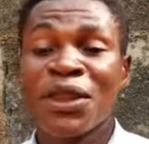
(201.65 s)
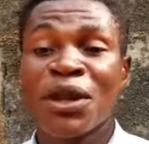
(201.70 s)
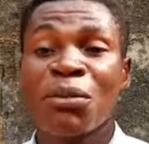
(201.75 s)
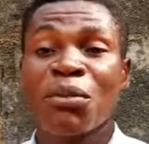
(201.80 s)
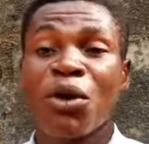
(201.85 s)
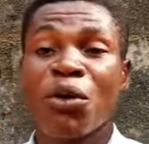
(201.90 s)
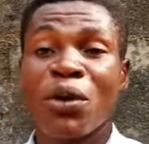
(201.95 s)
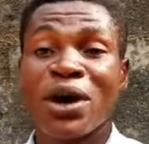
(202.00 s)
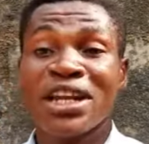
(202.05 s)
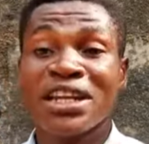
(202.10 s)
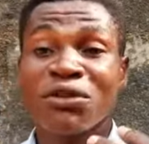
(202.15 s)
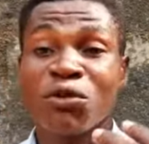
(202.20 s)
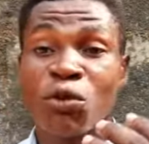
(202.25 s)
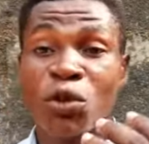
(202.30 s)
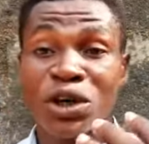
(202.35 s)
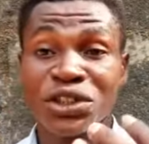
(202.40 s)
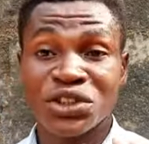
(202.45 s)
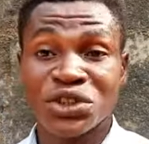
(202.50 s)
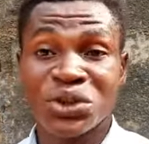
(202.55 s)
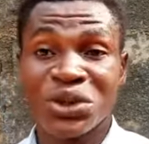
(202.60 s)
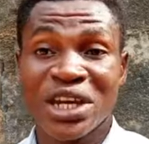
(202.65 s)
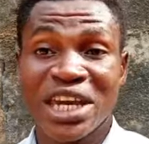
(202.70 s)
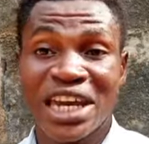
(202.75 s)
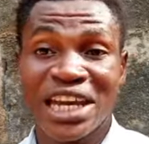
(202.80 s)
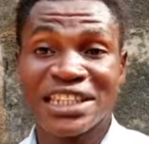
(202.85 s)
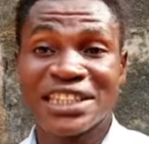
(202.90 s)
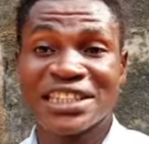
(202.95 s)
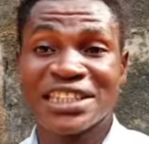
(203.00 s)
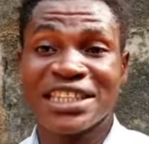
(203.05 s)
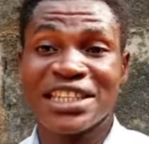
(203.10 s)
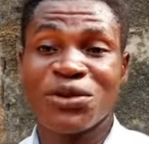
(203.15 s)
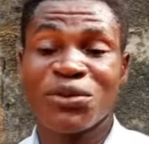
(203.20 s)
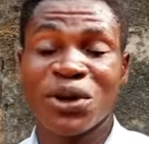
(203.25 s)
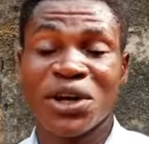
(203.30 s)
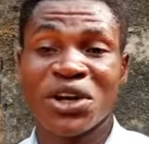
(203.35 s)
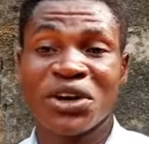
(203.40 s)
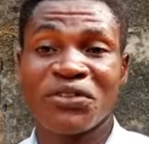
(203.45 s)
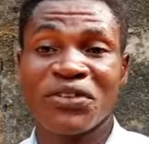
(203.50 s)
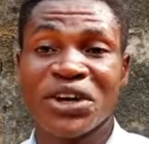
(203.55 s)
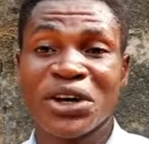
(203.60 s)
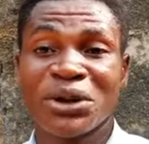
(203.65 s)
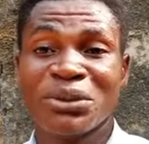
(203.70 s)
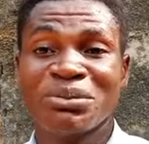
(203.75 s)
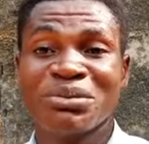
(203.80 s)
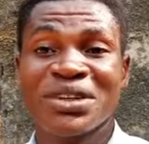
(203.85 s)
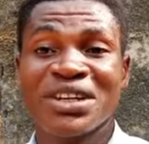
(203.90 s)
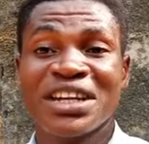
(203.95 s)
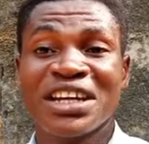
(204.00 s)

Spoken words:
But once you get the one of